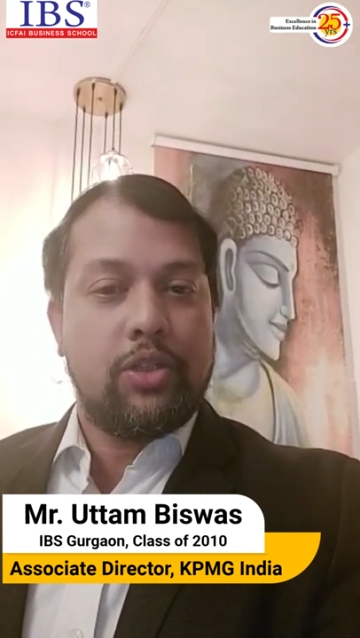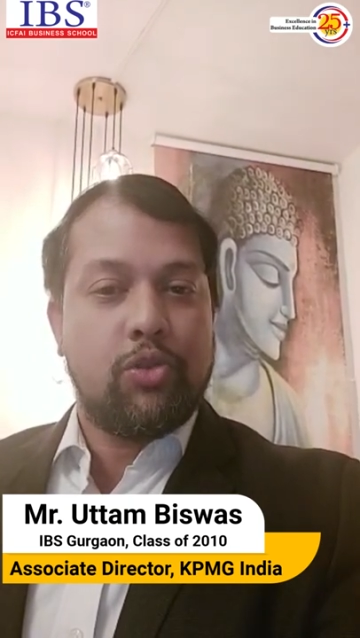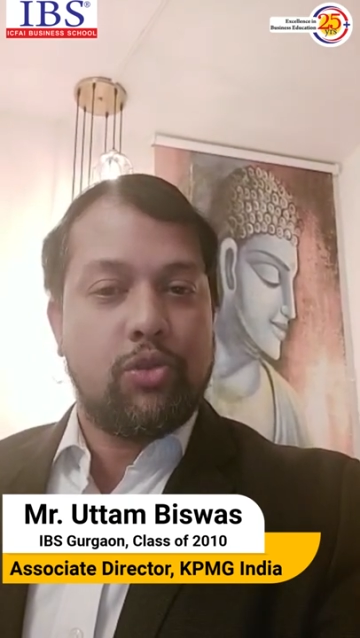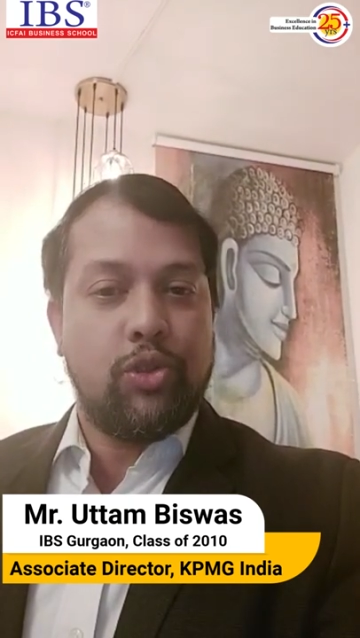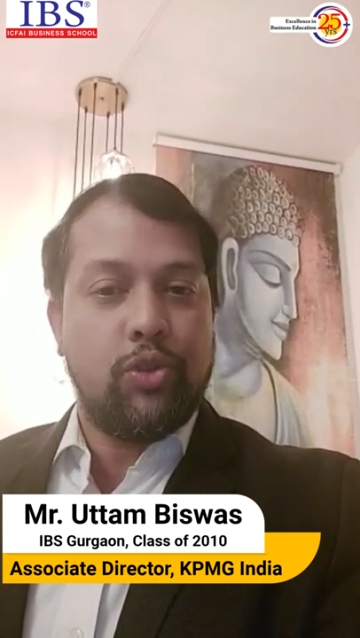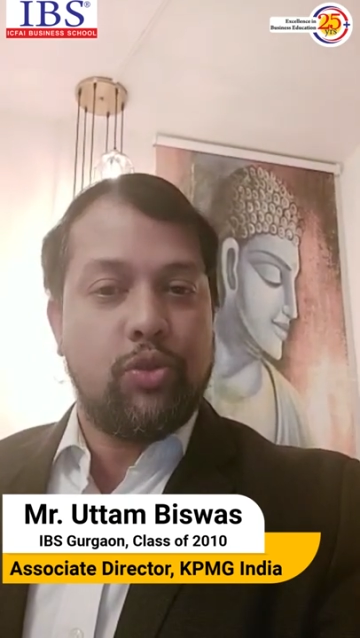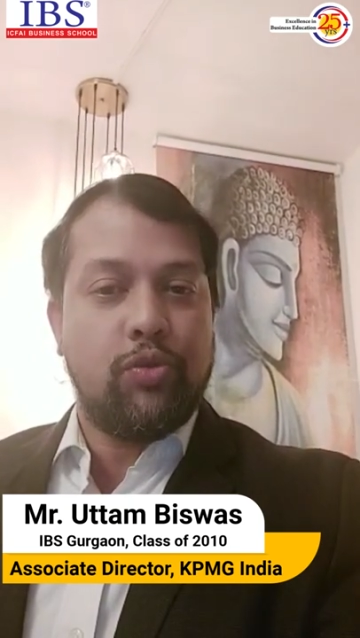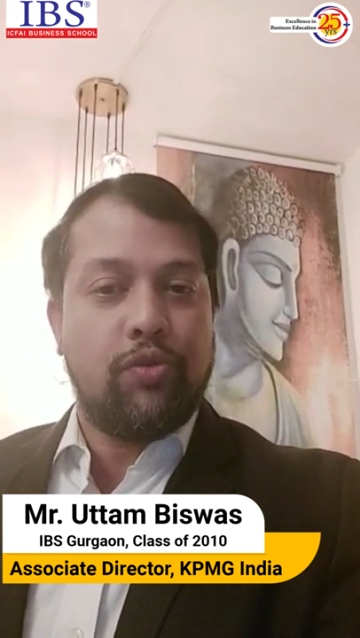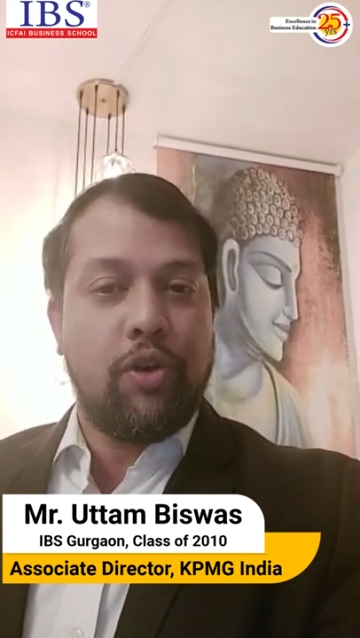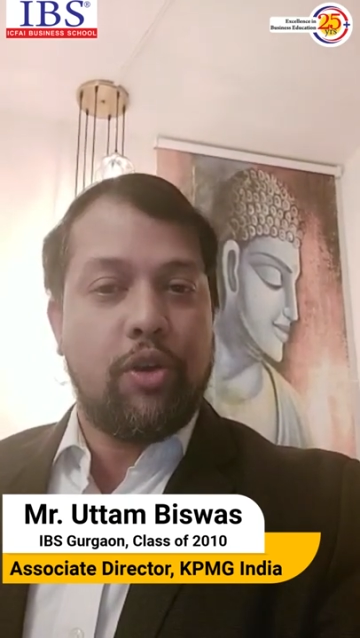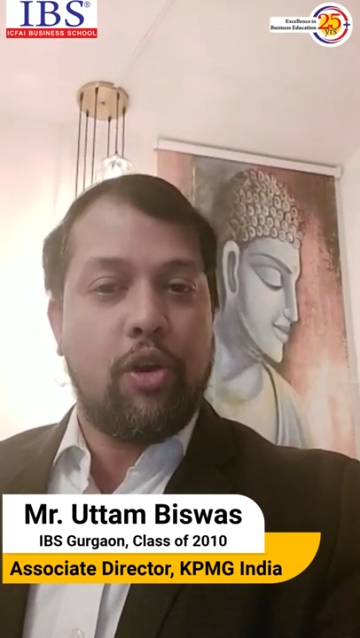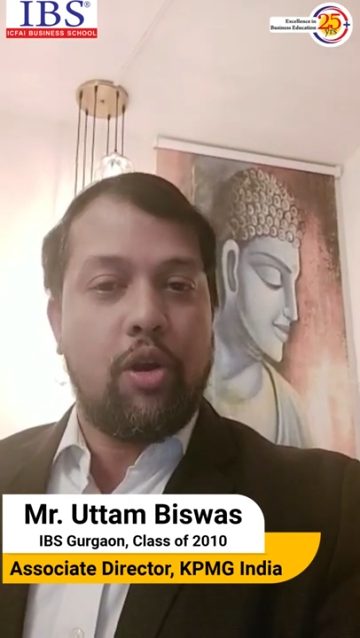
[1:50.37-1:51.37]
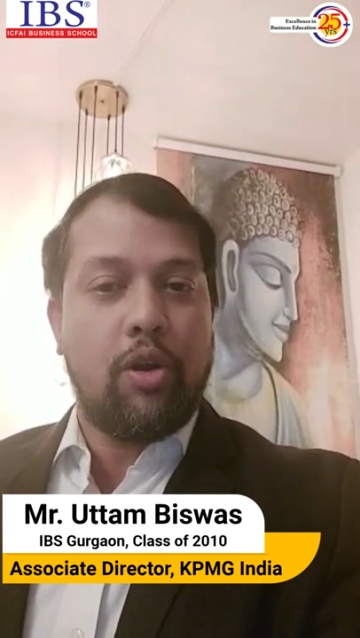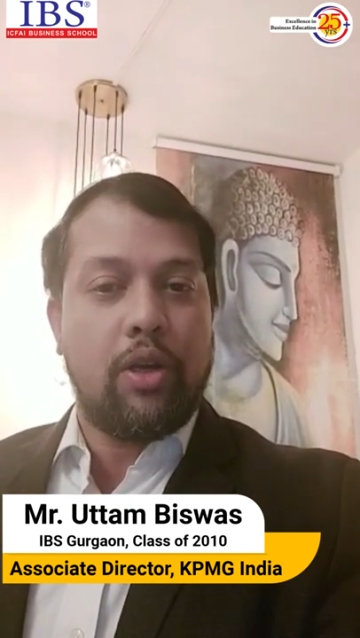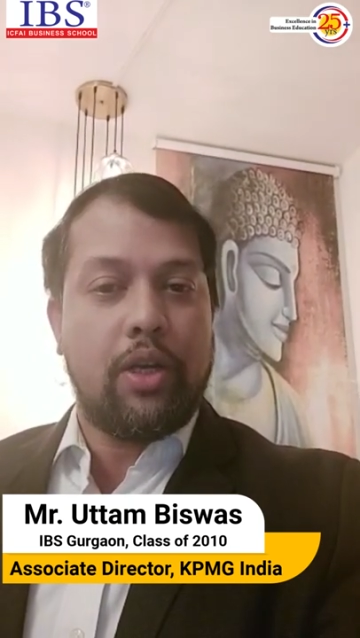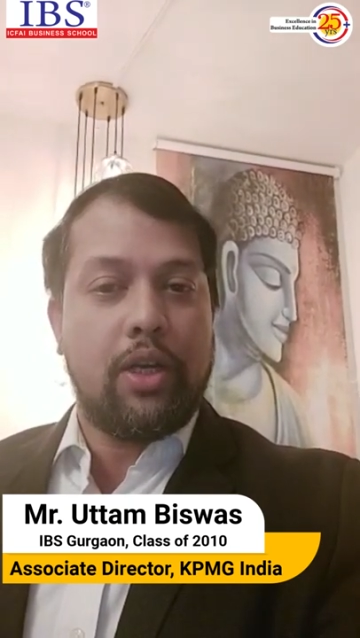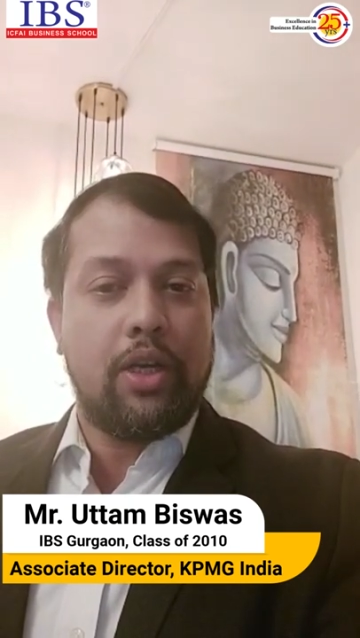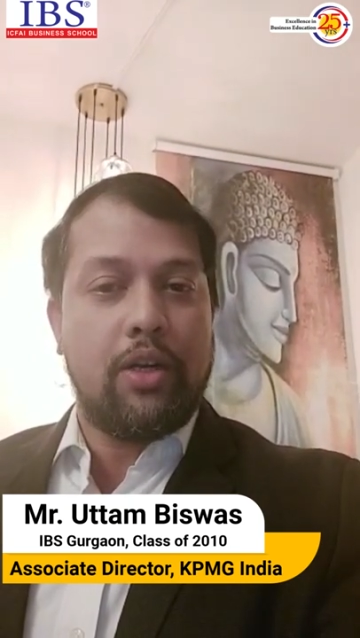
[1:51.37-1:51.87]
to you for your
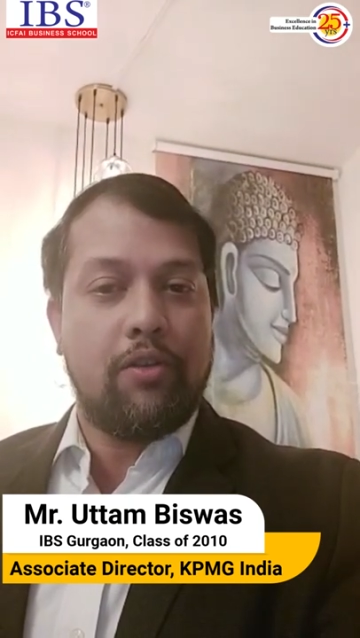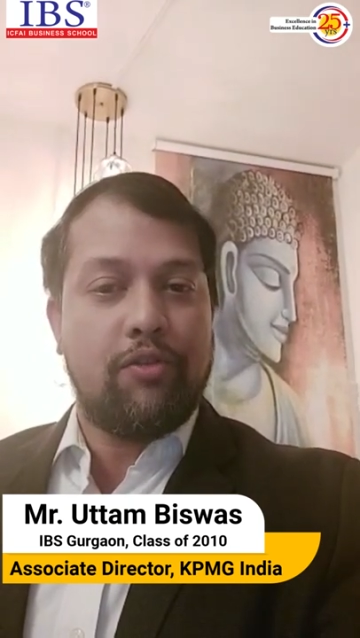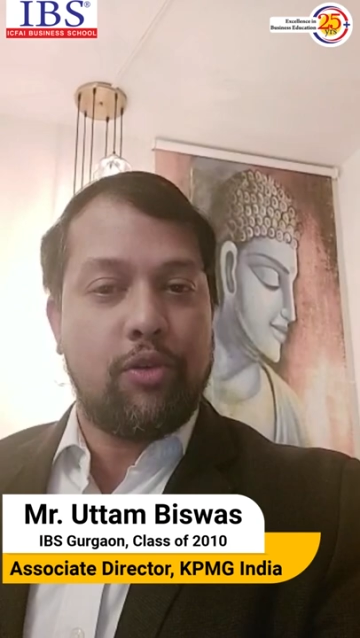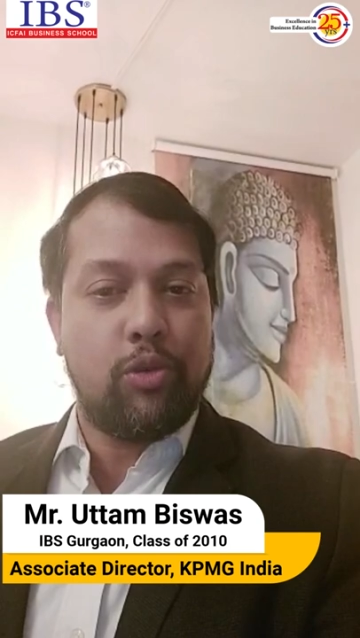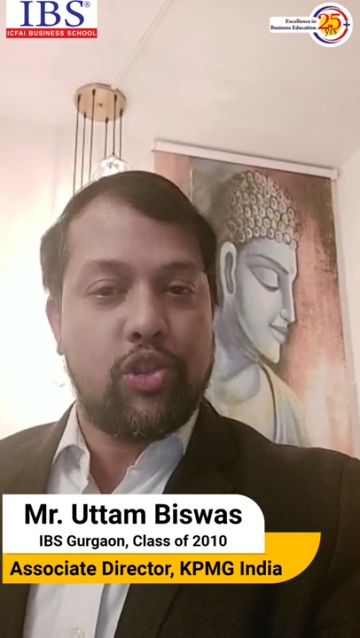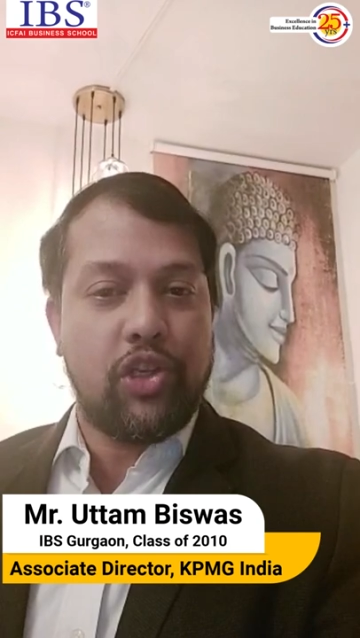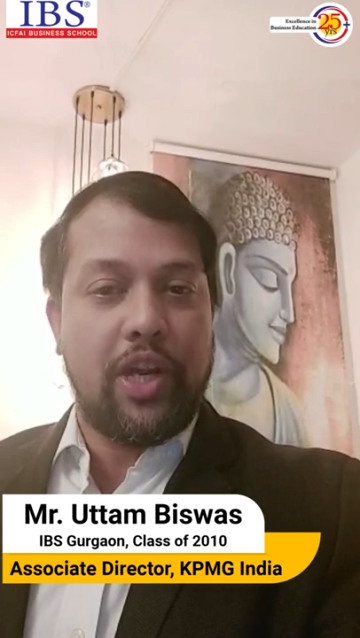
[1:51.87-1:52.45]
uh, future